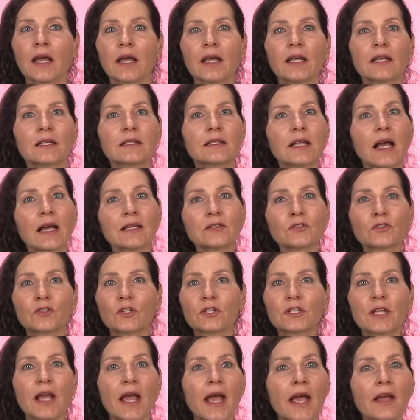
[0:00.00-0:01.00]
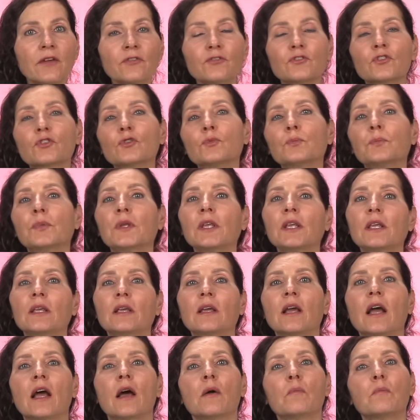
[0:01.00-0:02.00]
It does not have to
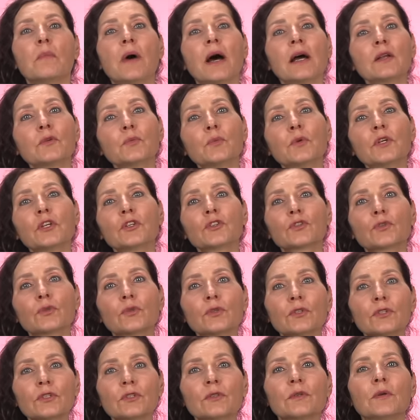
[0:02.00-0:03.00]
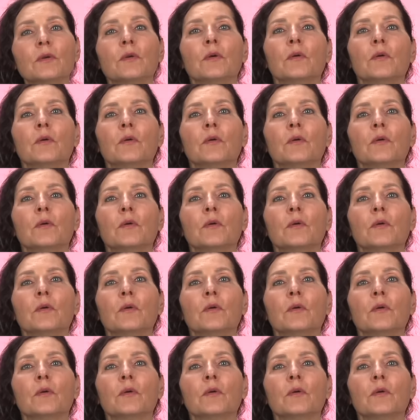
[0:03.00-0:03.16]
be, but we should,